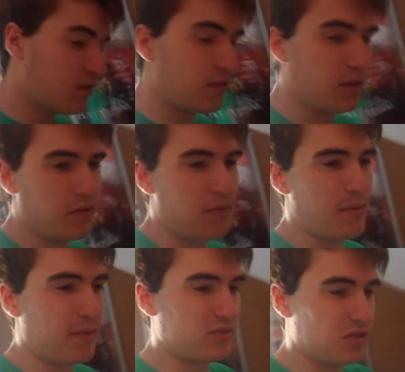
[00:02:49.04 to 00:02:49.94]
Well, with my
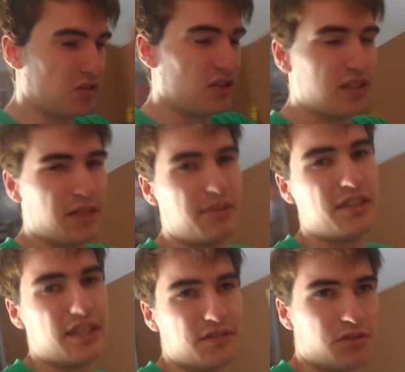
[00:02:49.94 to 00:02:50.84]
mum. She's gonna take me to
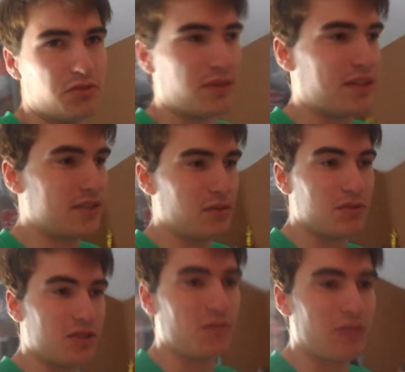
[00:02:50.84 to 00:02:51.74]
Tesco's. We're gonna see
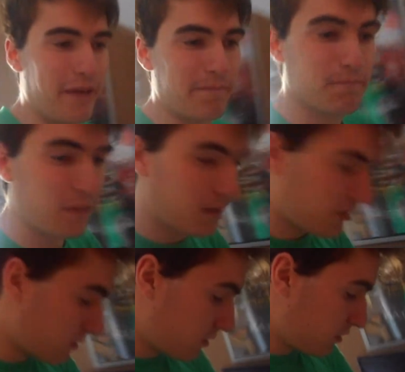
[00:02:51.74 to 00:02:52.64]
what's up there.
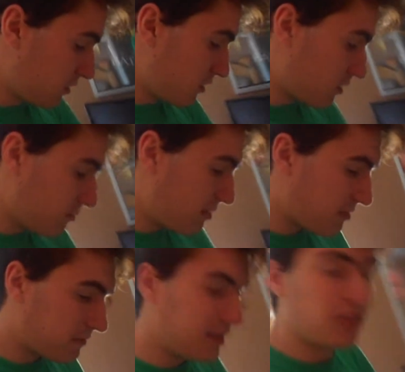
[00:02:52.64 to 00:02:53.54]
Maybe
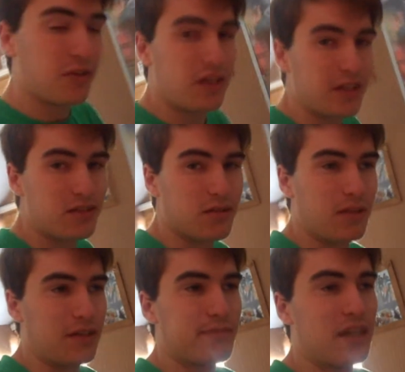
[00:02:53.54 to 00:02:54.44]
I'll find a new lead or
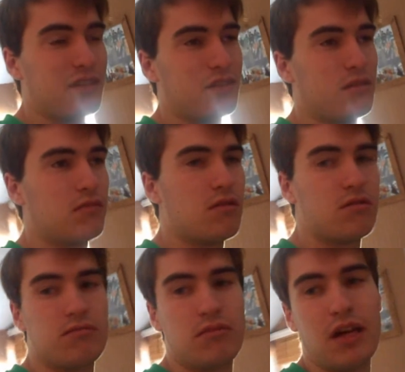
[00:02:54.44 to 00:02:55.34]
something. I don't know.
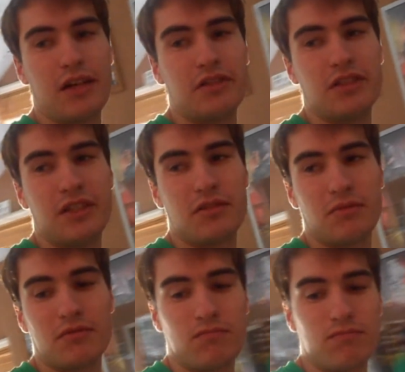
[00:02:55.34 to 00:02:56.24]
I just need some...